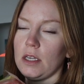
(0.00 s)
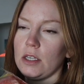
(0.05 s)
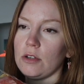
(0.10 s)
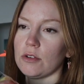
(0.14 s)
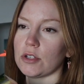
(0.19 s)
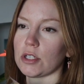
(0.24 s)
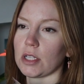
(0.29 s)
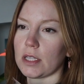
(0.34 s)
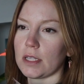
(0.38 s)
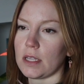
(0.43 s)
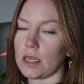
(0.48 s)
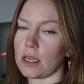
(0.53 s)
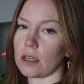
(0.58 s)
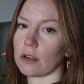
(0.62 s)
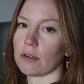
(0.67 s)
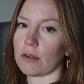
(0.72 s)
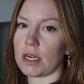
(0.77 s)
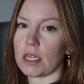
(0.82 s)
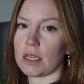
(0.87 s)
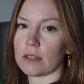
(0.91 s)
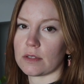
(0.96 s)
usually the
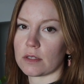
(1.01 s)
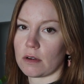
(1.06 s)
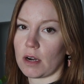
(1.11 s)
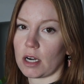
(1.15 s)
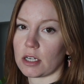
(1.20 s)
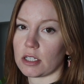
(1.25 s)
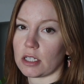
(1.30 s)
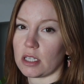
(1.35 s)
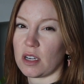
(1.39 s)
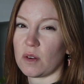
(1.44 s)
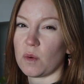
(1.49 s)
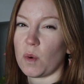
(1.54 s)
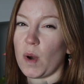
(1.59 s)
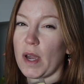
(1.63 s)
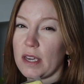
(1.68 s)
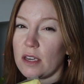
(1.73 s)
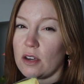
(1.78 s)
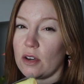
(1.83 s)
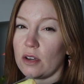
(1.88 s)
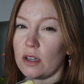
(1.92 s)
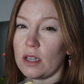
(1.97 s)
ingredients are actually
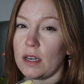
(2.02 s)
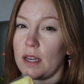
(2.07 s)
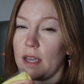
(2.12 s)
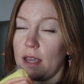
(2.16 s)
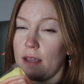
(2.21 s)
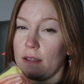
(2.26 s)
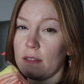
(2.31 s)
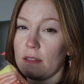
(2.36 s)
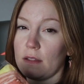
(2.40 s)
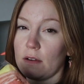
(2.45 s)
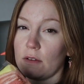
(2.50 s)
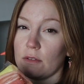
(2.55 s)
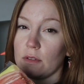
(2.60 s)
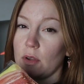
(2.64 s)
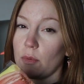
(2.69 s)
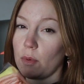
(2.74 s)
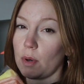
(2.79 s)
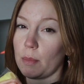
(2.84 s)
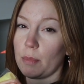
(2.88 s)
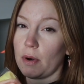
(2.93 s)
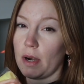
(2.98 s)
quite good and they're
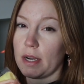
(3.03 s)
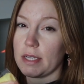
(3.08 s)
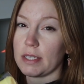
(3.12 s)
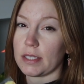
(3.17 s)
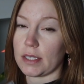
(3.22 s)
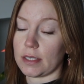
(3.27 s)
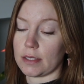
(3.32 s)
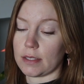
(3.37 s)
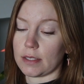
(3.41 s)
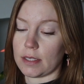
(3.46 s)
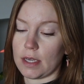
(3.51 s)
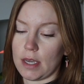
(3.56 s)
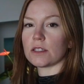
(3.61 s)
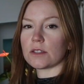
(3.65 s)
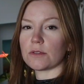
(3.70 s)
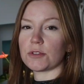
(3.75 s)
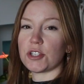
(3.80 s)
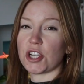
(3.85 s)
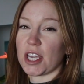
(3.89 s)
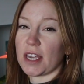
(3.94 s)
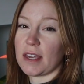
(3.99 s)
lower prices.
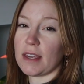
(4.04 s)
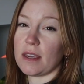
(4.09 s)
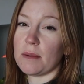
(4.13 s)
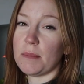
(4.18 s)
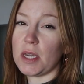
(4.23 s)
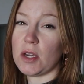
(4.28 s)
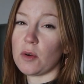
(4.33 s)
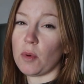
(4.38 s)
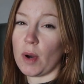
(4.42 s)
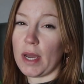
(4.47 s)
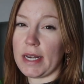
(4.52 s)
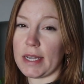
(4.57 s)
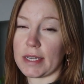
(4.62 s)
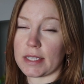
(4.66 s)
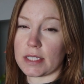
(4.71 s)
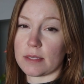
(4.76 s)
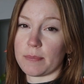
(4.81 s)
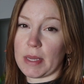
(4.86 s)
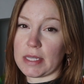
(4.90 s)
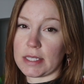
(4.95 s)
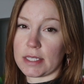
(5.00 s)
So chicken can be quite
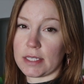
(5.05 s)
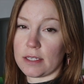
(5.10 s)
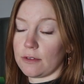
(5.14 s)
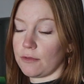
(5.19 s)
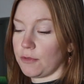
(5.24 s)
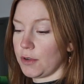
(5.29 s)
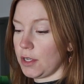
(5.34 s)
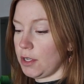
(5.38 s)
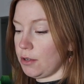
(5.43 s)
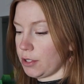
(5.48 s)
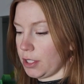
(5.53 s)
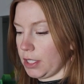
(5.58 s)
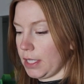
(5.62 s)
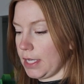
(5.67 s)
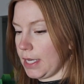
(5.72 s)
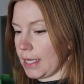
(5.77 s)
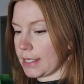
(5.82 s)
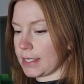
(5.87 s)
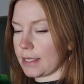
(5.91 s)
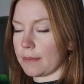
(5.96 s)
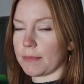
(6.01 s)
expensive. We usually
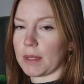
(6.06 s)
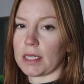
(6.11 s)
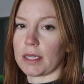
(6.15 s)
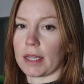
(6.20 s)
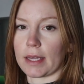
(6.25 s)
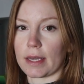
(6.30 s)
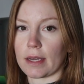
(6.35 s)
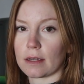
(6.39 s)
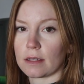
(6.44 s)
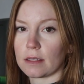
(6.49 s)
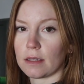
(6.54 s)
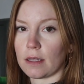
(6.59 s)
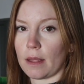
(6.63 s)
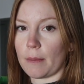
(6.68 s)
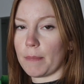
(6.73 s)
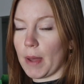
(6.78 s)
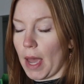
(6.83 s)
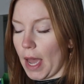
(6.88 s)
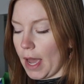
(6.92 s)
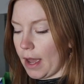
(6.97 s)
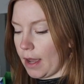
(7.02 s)
get something like a
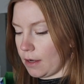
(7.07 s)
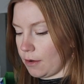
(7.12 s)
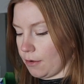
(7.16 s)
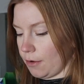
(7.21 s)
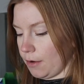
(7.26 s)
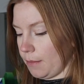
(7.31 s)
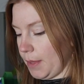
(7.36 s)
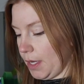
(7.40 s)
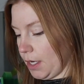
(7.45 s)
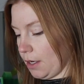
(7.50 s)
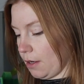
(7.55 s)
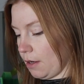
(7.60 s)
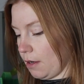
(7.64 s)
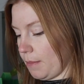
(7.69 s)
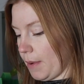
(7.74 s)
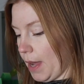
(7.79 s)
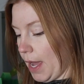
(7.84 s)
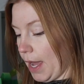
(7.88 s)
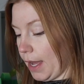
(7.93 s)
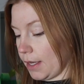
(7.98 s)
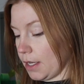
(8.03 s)
club pack or a
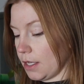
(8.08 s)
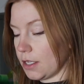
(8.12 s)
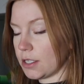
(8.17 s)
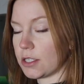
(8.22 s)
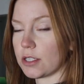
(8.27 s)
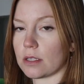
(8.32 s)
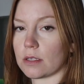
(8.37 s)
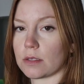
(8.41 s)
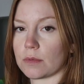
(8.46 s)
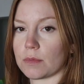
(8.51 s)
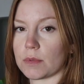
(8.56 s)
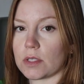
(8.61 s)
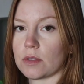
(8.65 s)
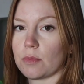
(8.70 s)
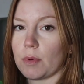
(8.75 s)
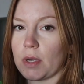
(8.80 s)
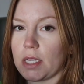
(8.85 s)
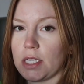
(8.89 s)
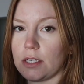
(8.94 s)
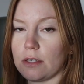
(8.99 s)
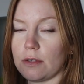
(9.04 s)
bigger package. This was
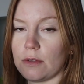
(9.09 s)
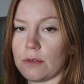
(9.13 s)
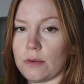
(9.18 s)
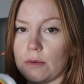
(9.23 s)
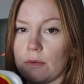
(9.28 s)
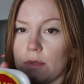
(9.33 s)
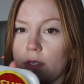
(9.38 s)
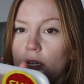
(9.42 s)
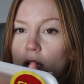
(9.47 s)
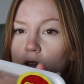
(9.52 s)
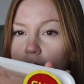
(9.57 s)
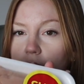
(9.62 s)
$22.68.